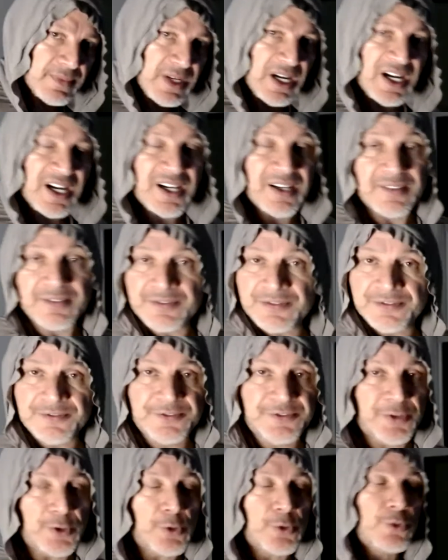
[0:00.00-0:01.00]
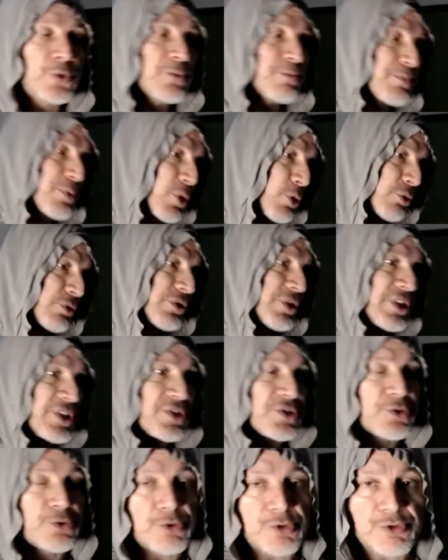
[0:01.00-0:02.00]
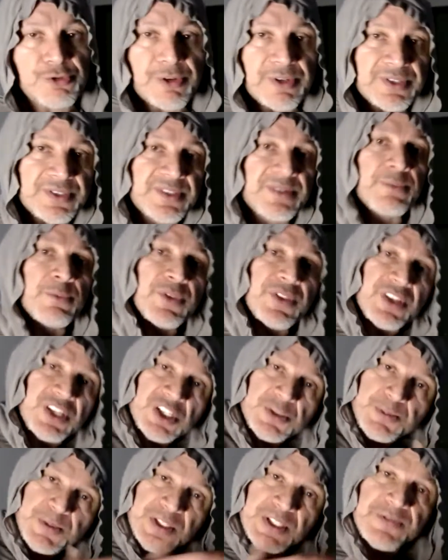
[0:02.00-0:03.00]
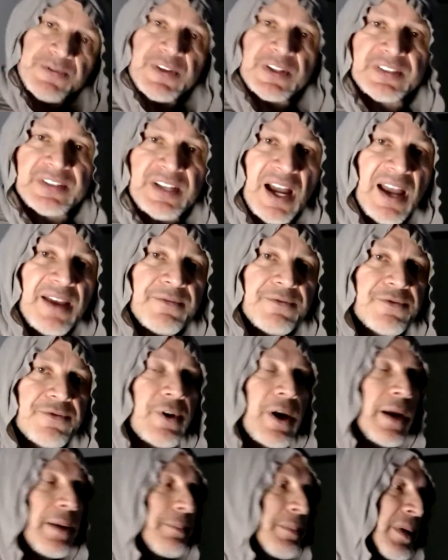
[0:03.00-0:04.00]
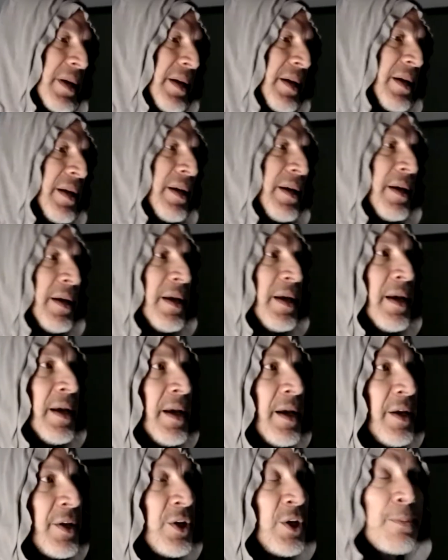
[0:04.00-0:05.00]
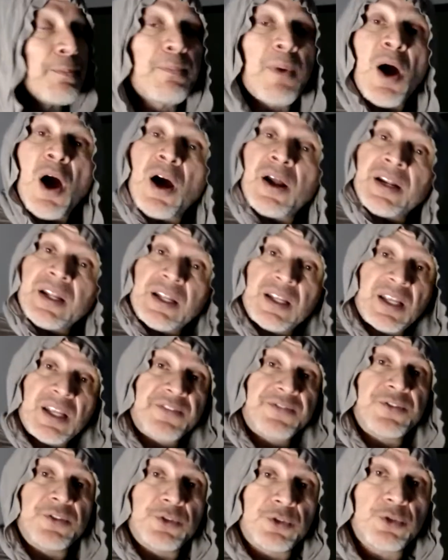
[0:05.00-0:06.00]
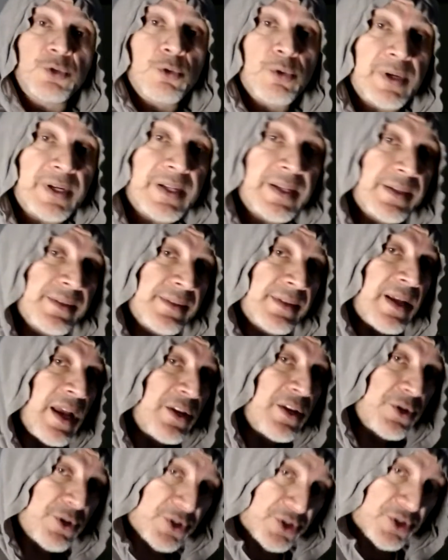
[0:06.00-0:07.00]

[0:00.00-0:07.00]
of food, proteins, nutrients within a specific time frame. Your body, if you're doing it and you're